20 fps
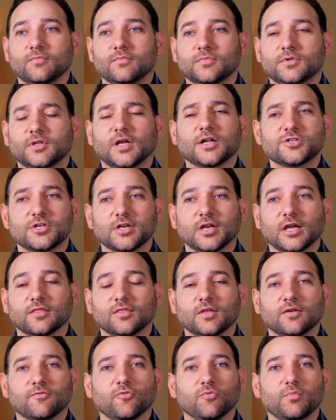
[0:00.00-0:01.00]
touching, I
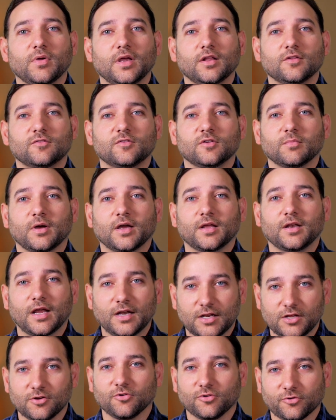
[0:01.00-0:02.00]
think, for me to see my
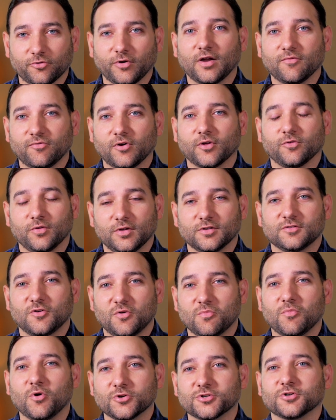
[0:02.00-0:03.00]
90-year-old grandfather get so
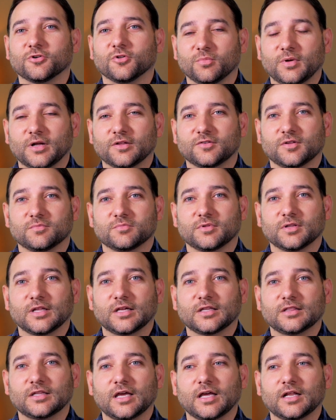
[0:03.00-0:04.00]
emotional about something
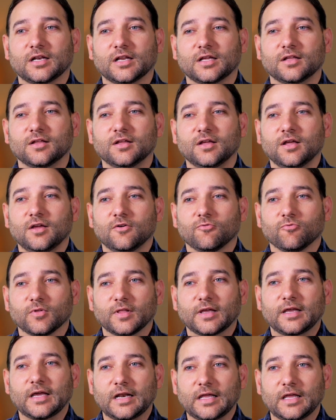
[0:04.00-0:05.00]
like that. And it
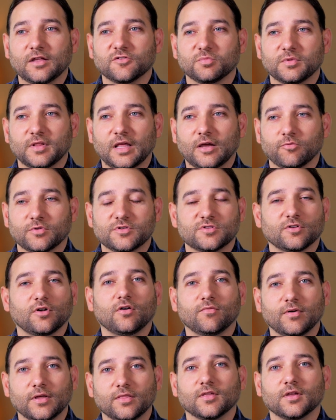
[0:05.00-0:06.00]
really kind of gives me that
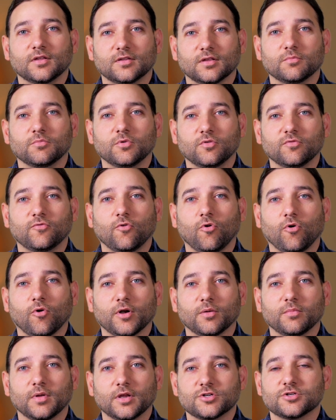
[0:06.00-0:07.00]
resolve, I think, to move
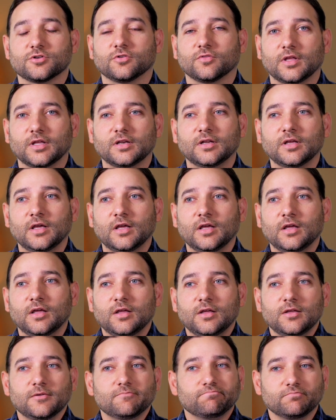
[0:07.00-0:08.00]
forward and make sure that
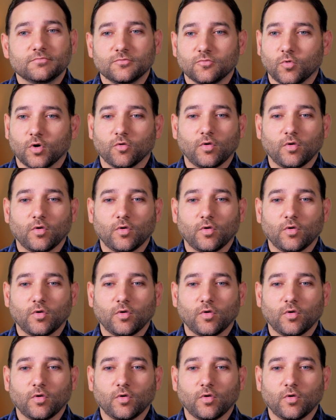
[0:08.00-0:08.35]
we're